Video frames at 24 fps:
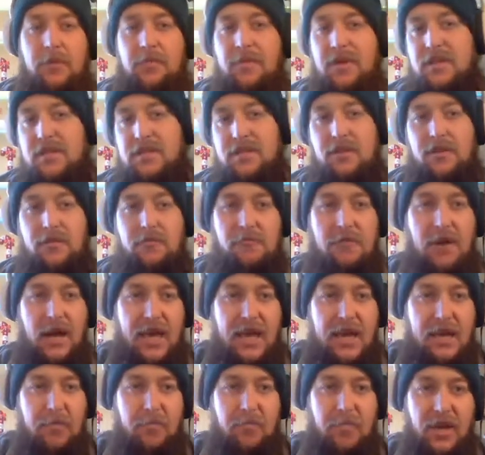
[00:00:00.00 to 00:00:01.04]
bit to the
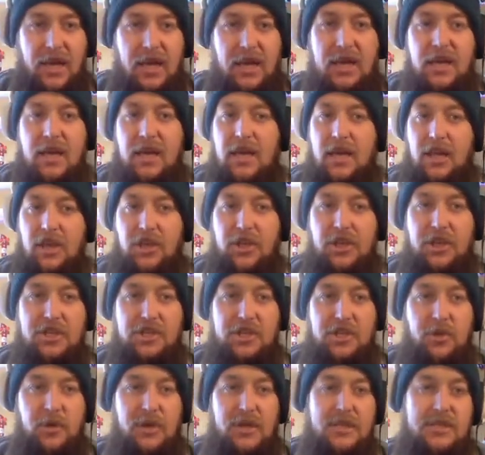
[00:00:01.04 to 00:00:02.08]
right, but you could
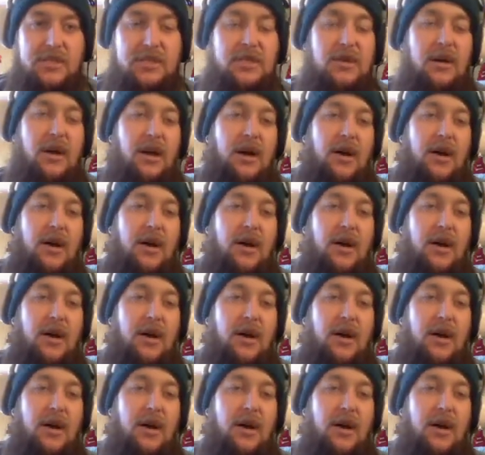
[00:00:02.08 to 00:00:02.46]
do it.